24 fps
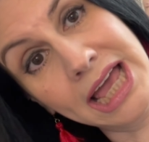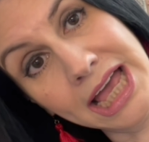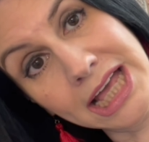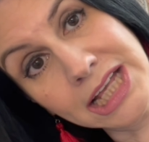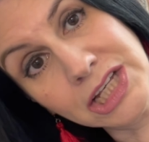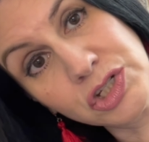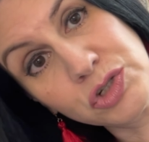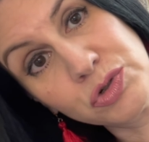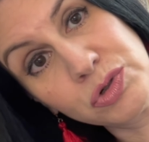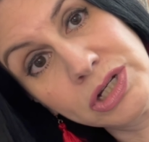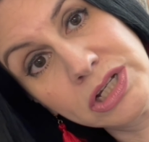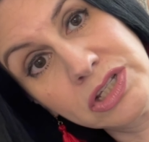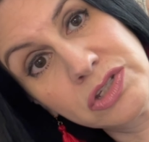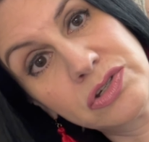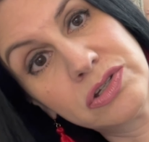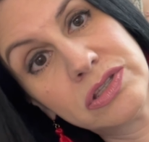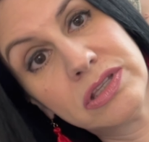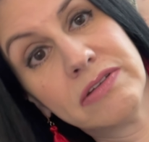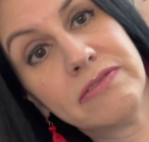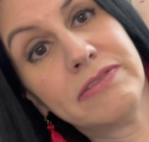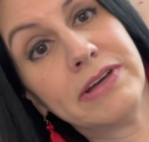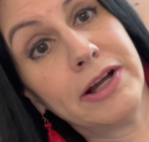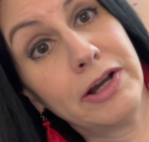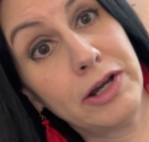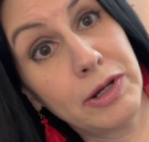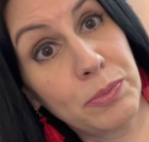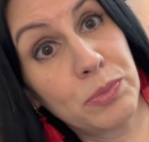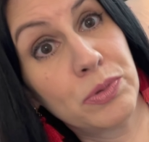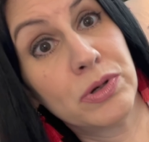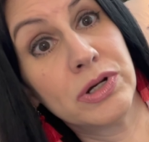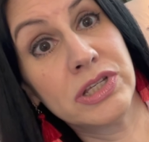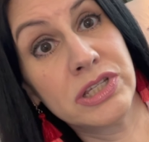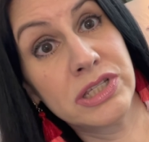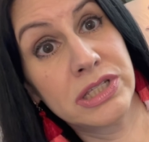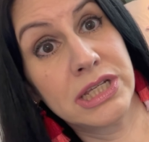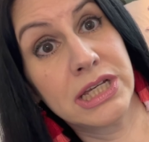entry to the very
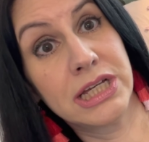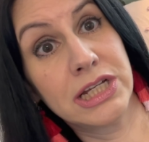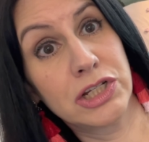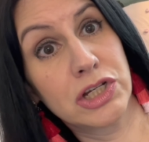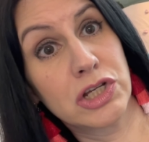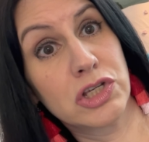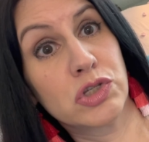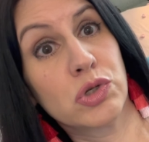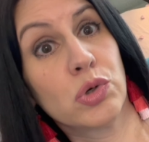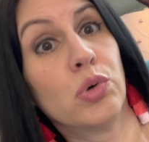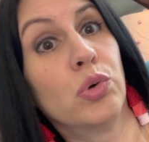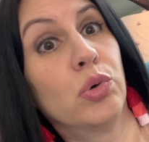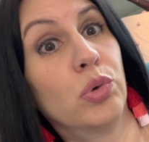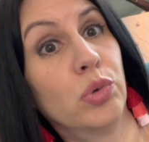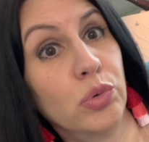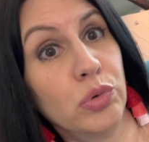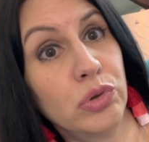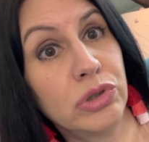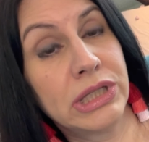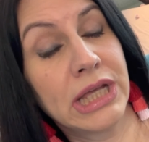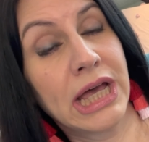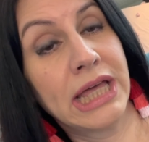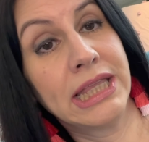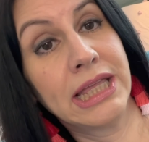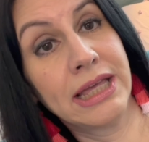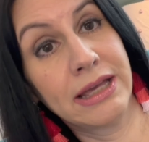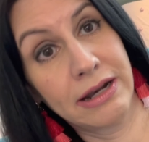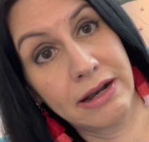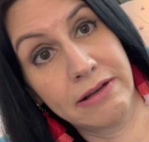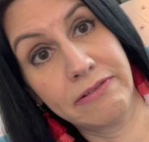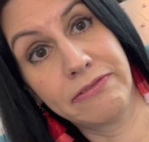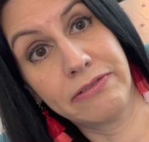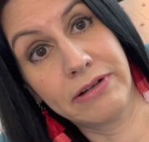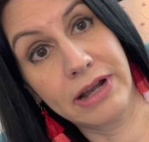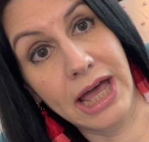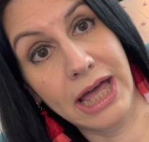prestigious Junta de
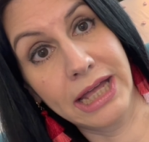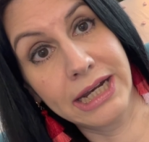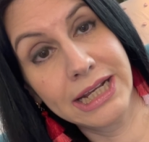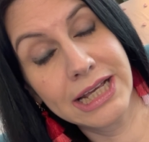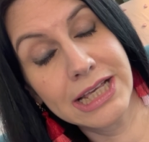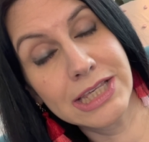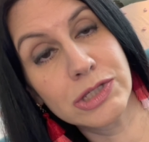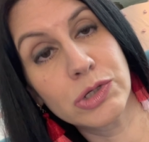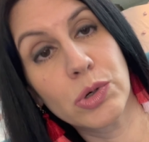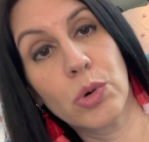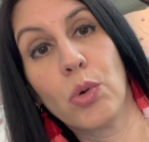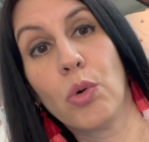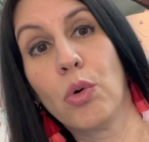Refranes,